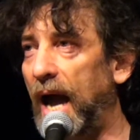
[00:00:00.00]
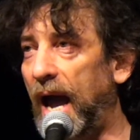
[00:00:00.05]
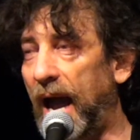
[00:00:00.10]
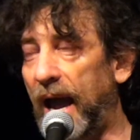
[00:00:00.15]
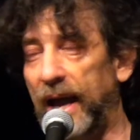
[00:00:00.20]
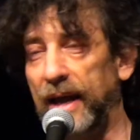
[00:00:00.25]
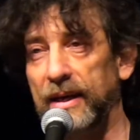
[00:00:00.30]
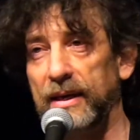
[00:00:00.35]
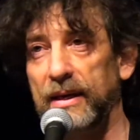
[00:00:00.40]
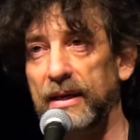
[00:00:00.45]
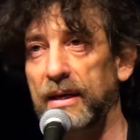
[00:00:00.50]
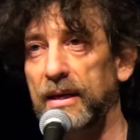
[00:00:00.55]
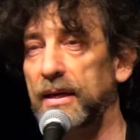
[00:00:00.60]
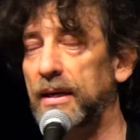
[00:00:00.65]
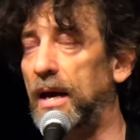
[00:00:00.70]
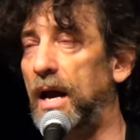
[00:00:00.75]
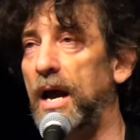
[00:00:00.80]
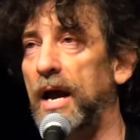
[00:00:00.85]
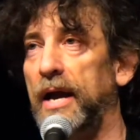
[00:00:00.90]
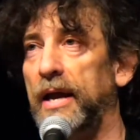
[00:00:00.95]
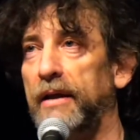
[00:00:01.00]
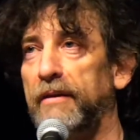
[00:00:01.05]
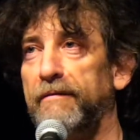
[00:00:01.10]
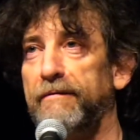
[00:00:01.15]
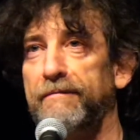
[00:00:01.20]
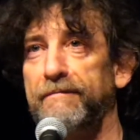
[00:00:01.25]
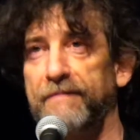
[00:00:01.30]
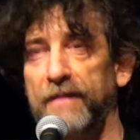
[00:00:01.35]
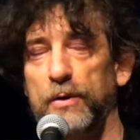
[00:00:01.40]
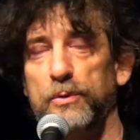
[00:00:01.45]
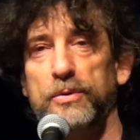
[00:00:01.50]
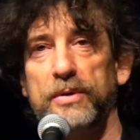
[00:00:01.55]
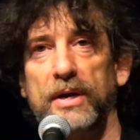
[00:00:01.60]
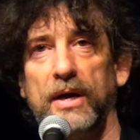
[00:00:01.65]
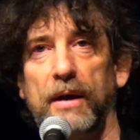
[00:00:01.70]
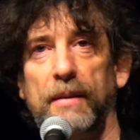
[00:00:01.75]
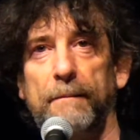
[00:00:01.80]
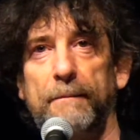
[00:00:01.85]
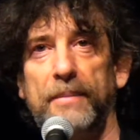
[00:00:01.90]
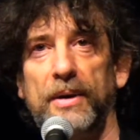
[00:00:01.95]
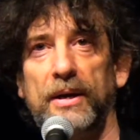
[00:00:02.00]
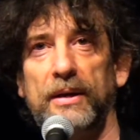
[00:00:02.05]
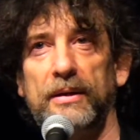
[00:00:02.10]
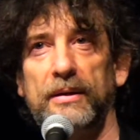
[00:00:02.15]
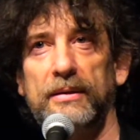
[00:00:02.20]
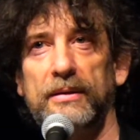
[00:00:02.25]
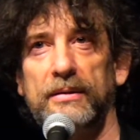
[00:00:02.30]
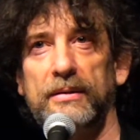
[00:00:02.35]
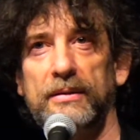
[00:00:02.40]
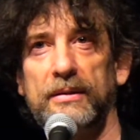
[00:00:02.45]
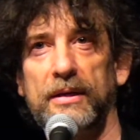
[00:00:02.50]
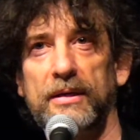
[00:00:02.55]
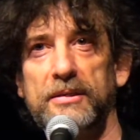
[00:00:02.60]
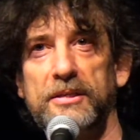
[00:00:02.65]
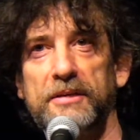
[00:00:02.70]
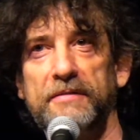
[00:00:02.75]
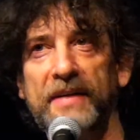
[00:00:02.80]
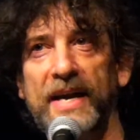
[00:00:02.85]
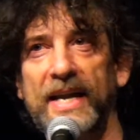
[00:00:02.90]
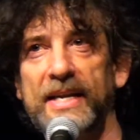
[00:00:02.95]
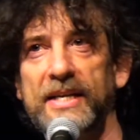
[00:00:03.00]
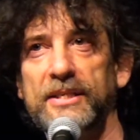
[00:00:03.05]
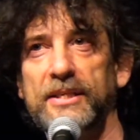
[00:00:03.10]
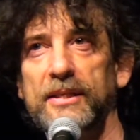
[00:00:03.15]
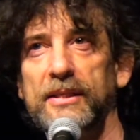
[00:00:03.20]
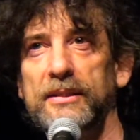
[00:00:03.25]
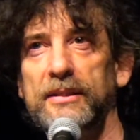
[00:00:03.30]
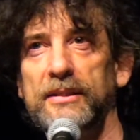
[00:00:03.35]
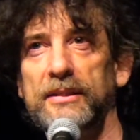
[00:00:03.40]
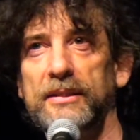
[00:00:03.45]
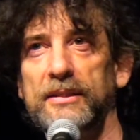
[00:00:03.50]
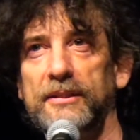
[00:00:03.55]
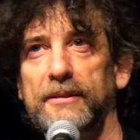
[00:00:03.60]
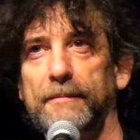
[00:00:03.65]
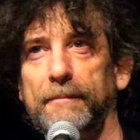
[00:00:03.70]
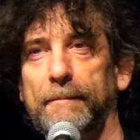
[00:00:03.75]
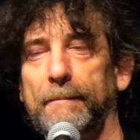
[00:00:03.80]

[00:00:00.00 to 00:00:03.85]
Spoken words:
And I phoned up lots of editors,